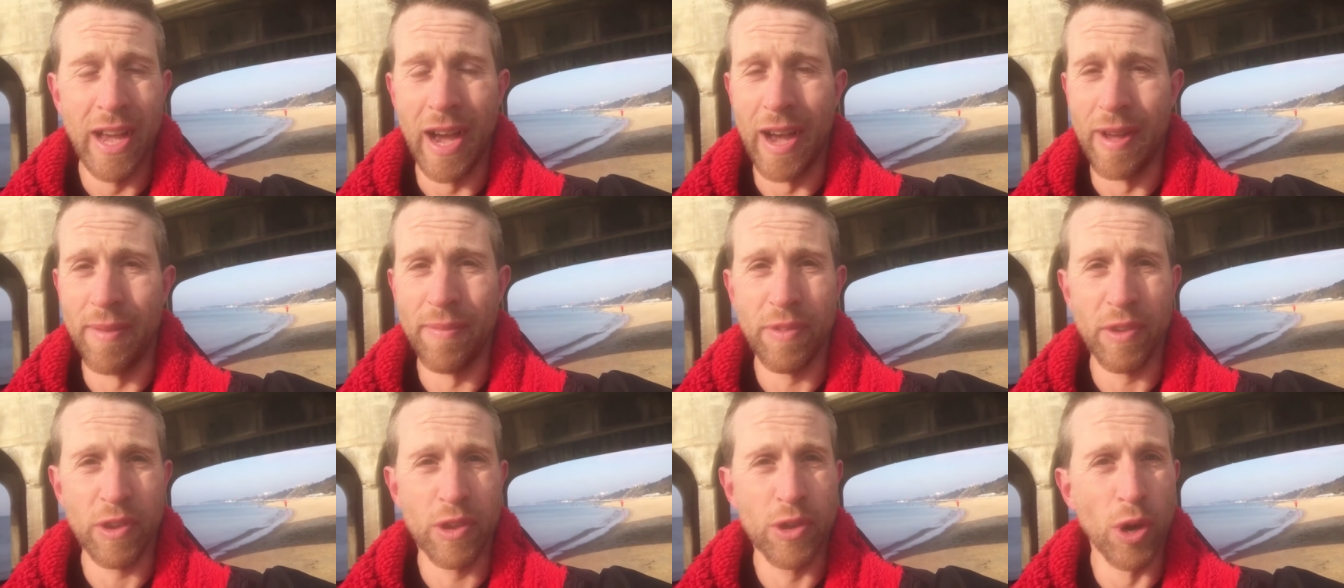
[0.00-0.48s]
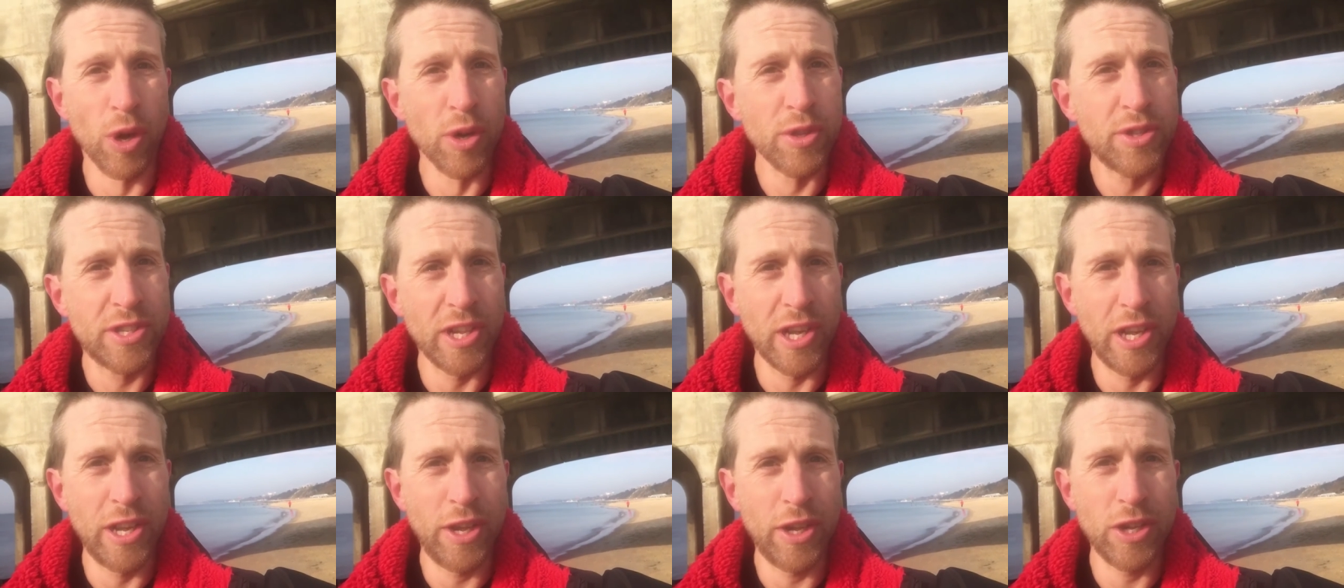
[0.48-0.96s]
um, the
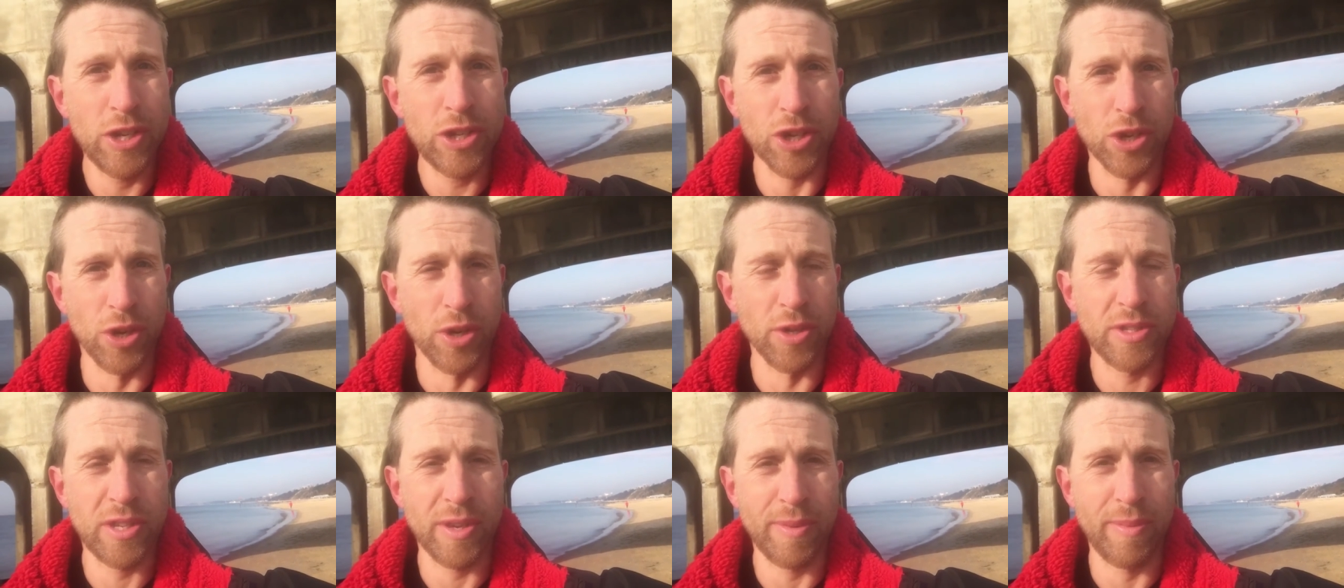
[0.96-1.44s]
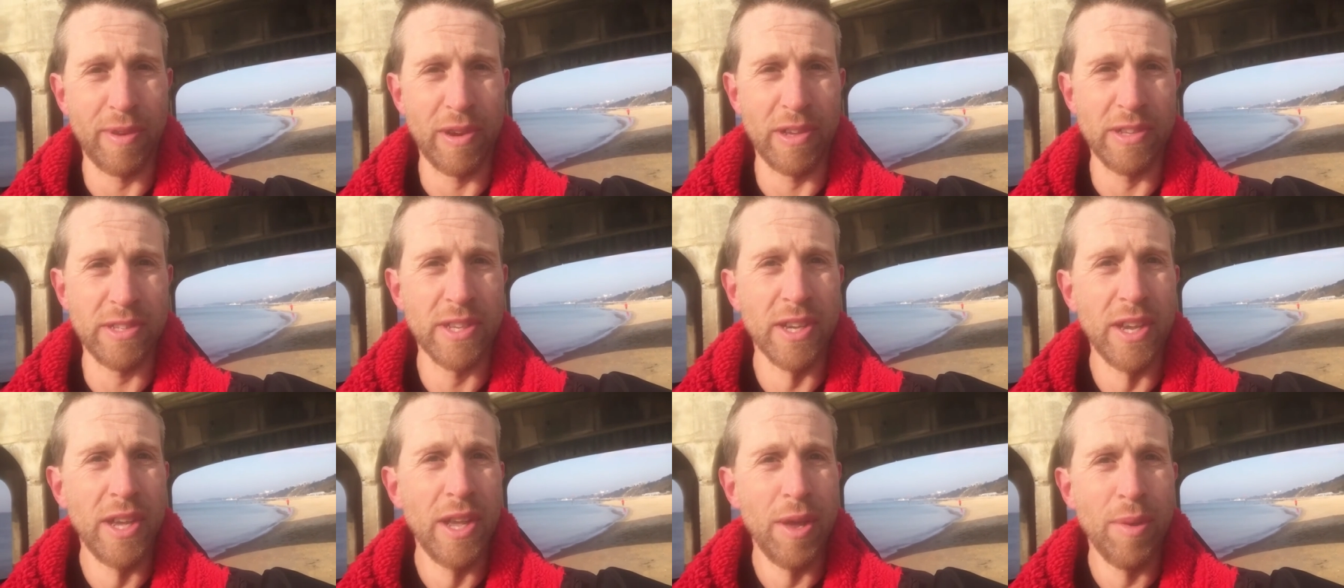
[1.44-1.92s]
God delusion or someone
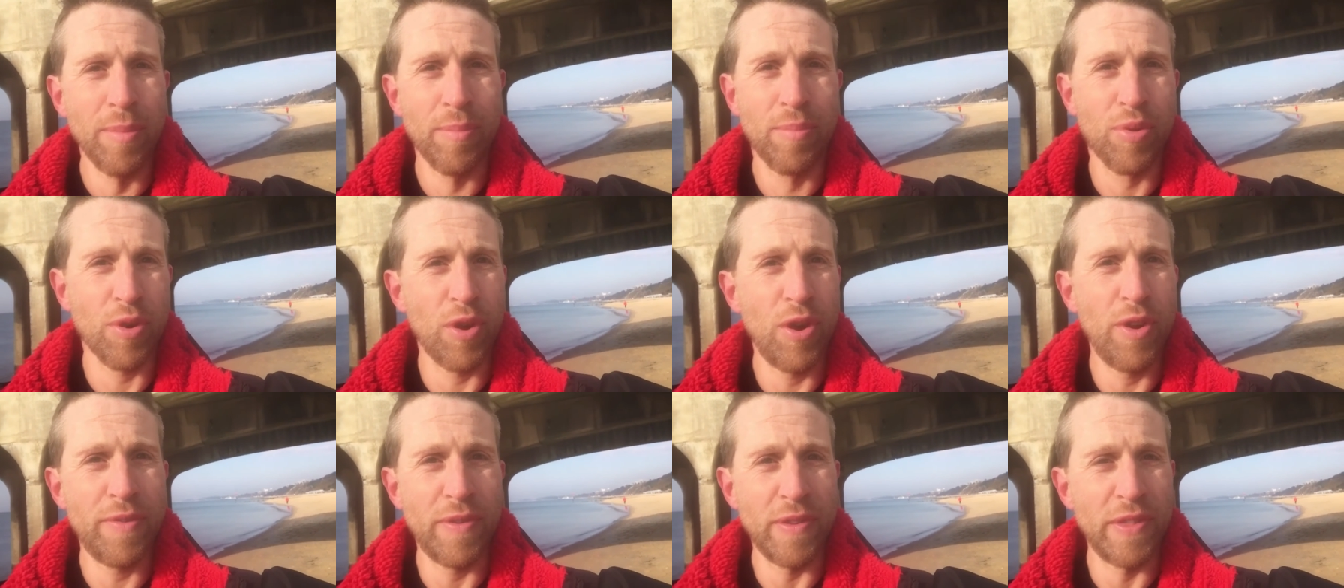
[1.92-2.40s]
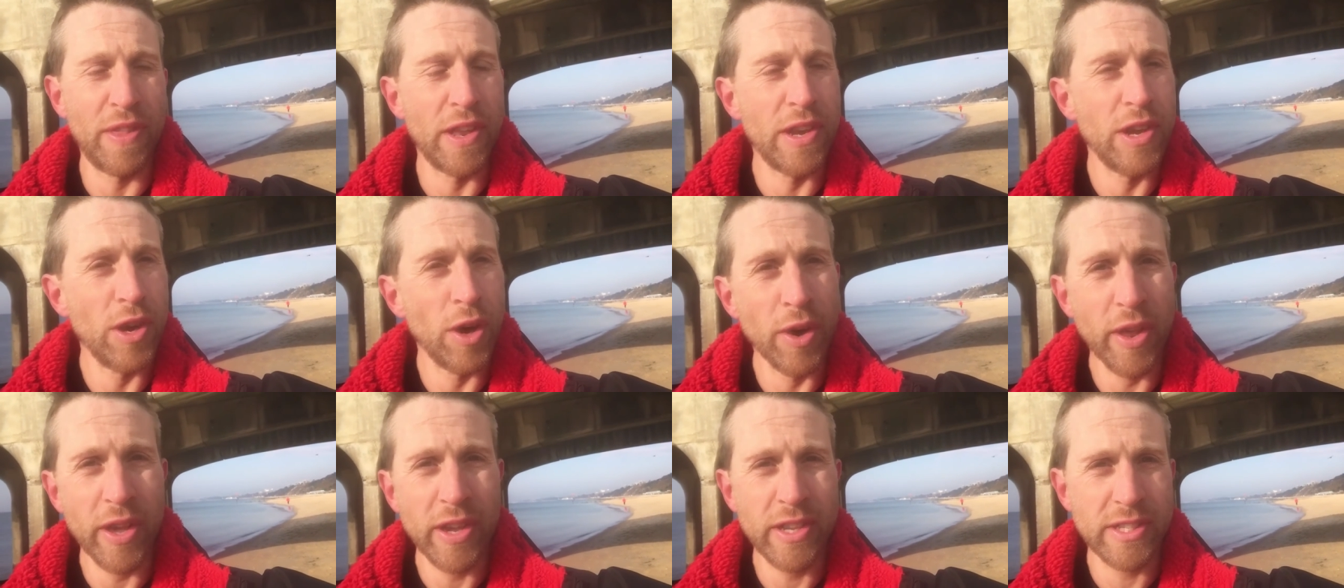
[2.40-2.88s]
has proven the
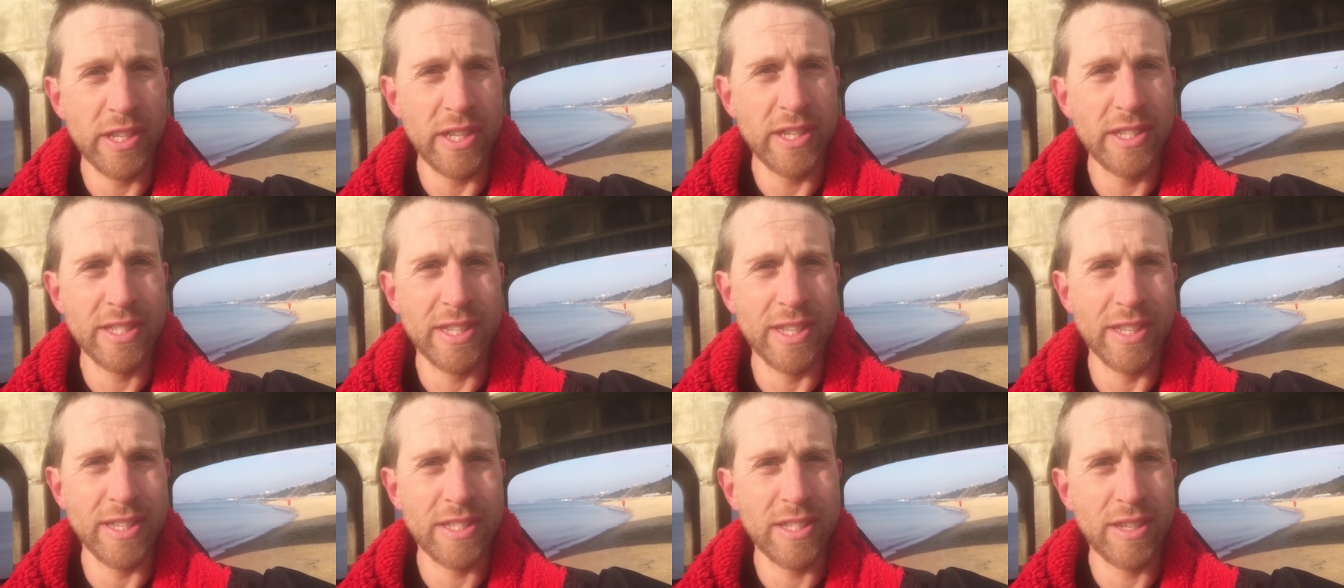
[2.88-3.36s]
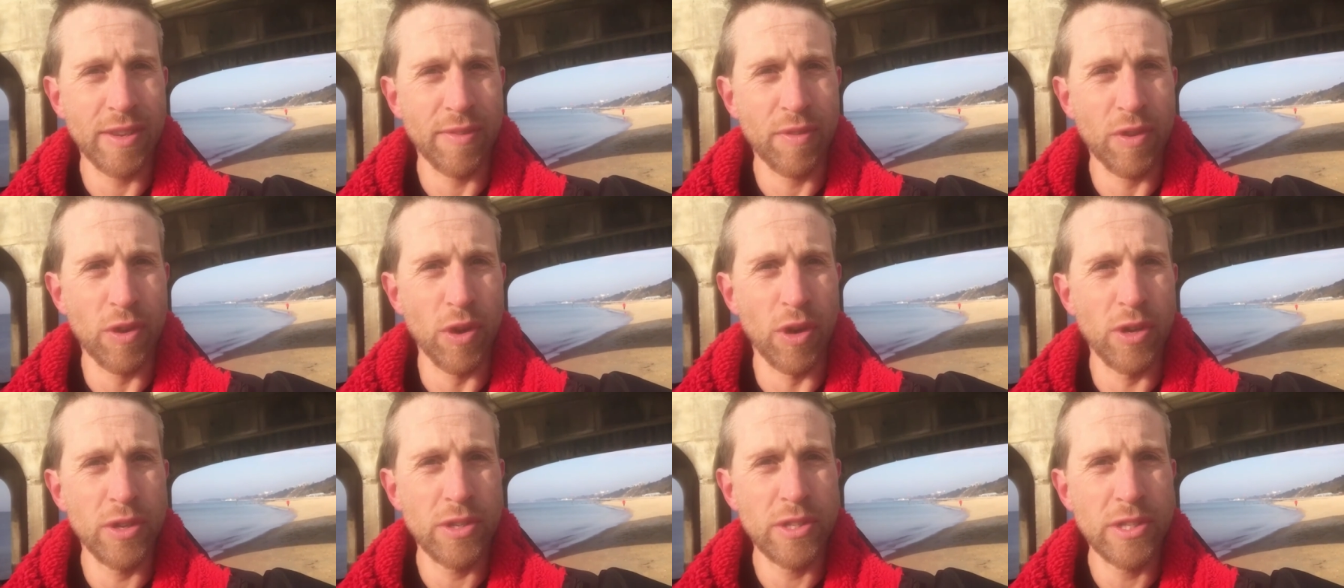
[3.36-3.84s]
non existence
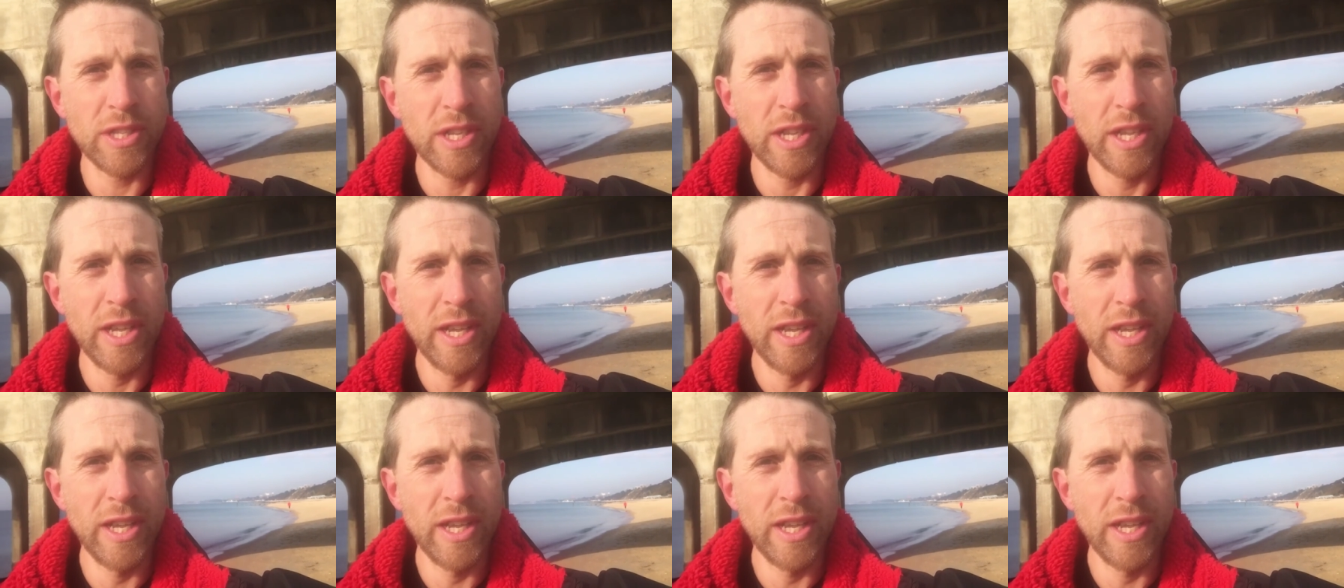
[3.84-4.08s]
of God.